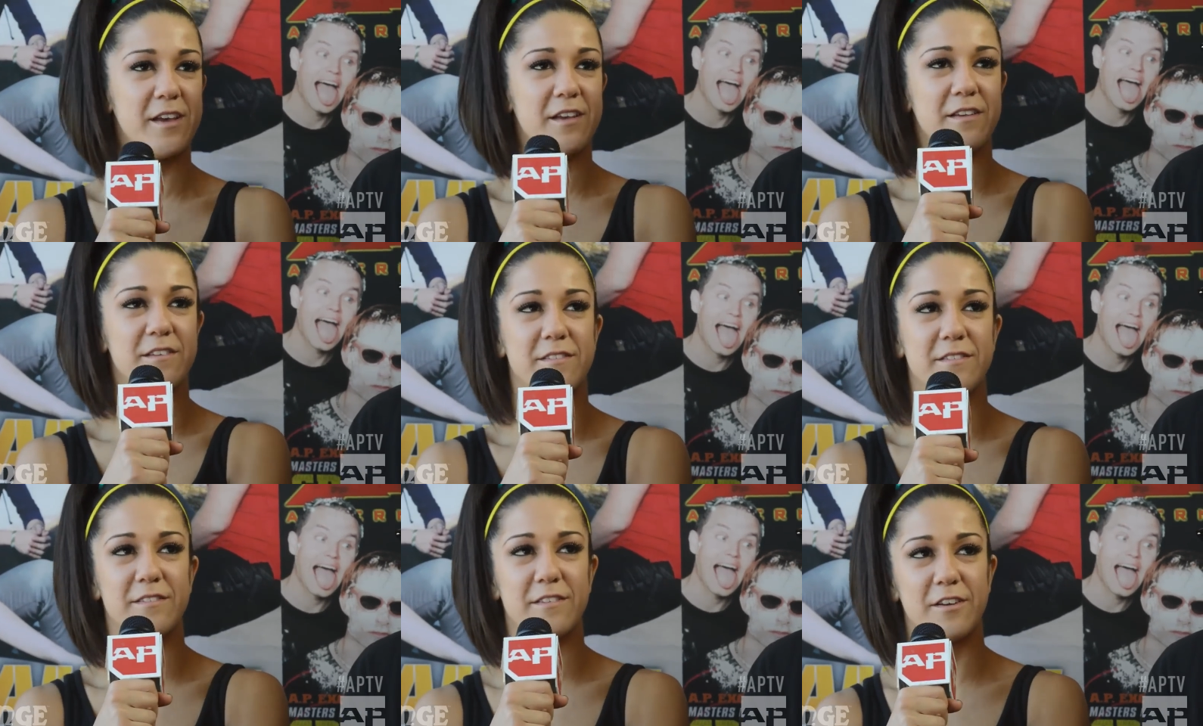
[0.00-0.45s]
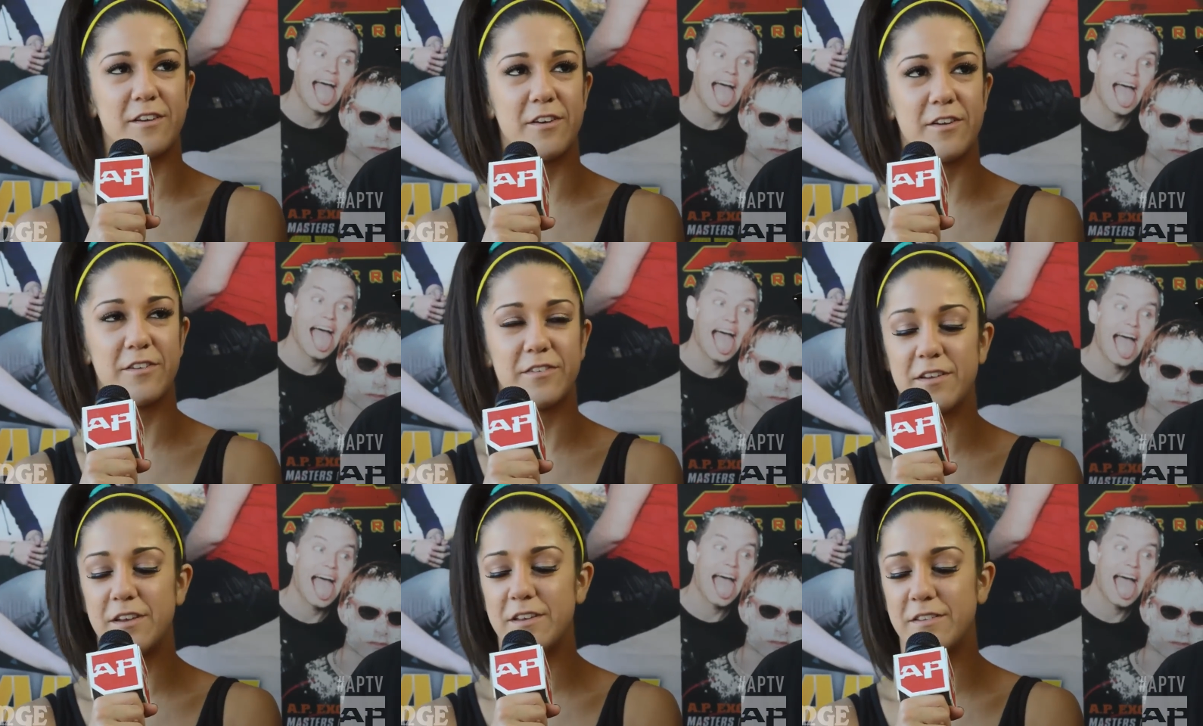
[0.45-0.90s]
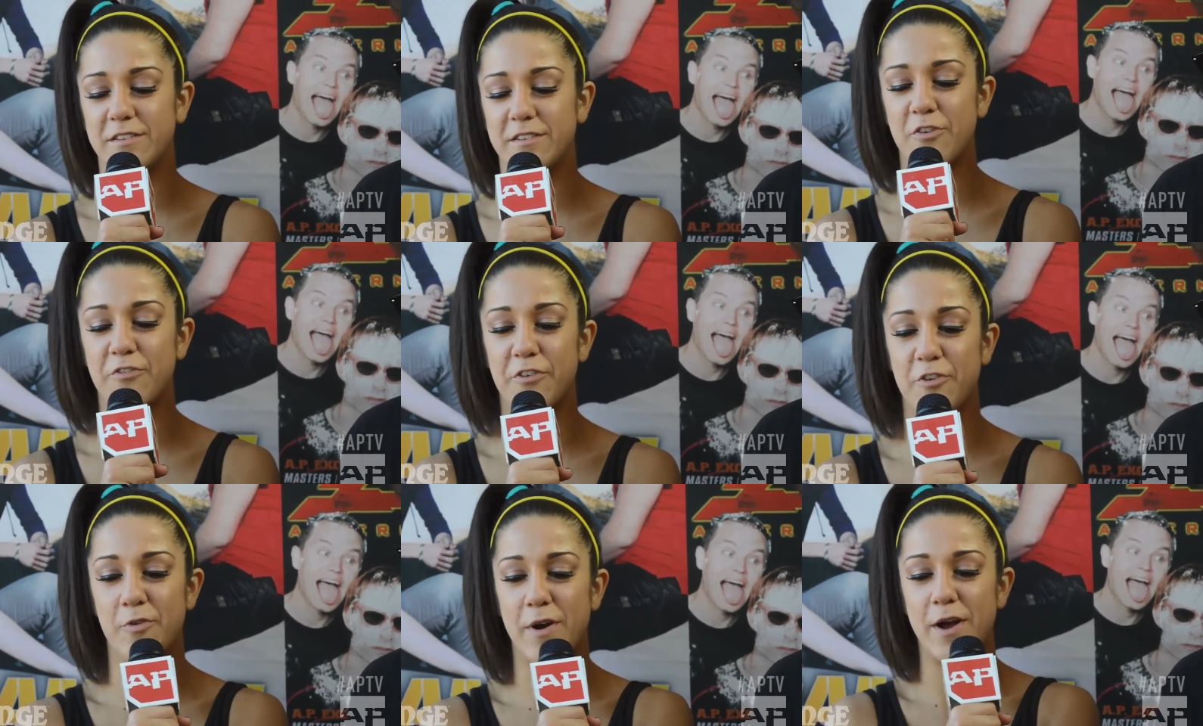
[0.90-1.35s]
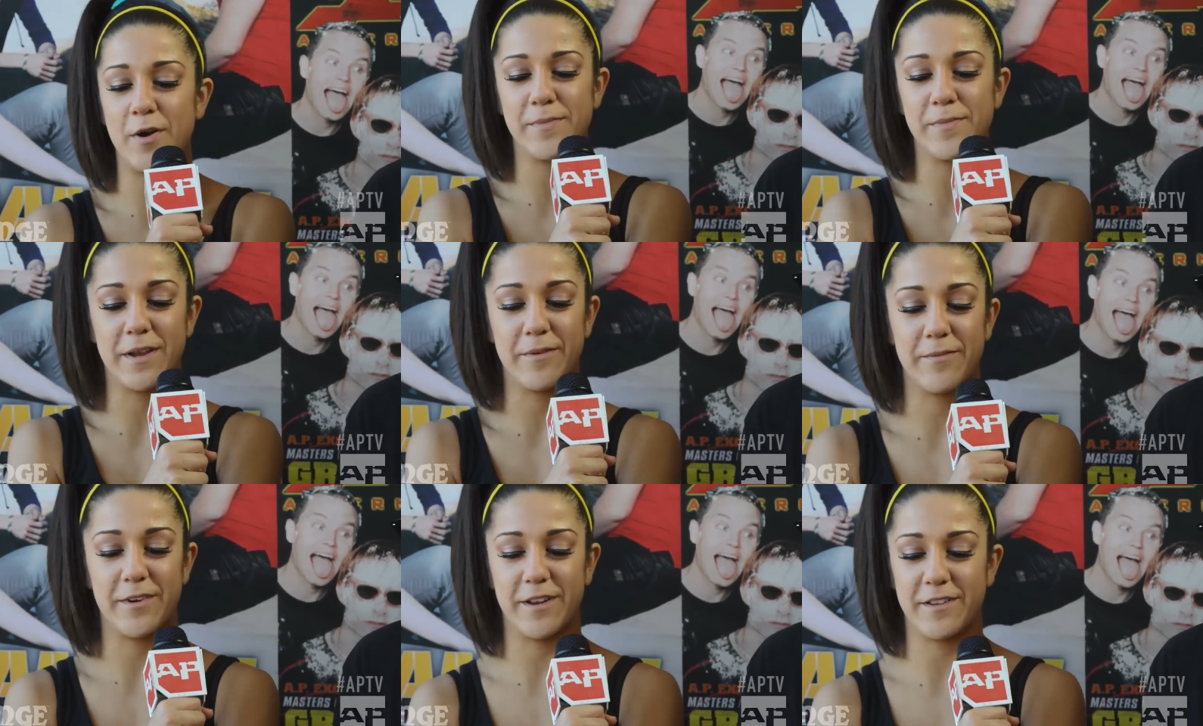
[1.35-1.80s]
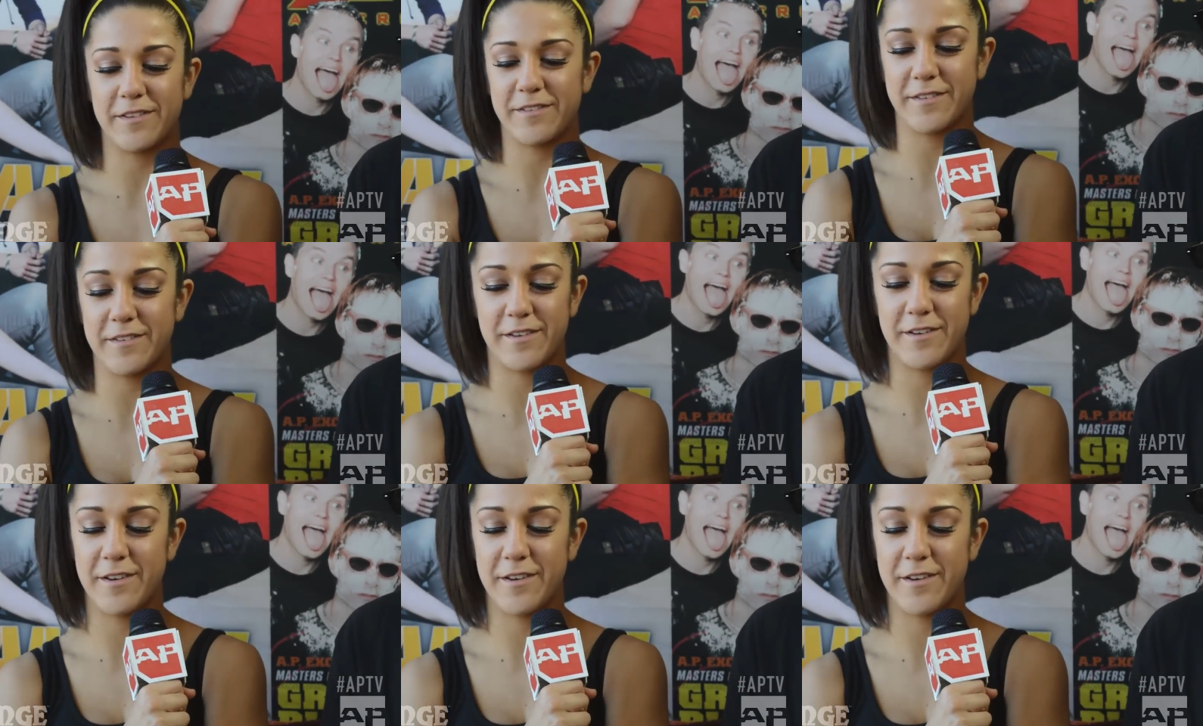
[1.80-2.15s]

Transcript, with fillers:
Speaker 1: still it's overwhelming, but it's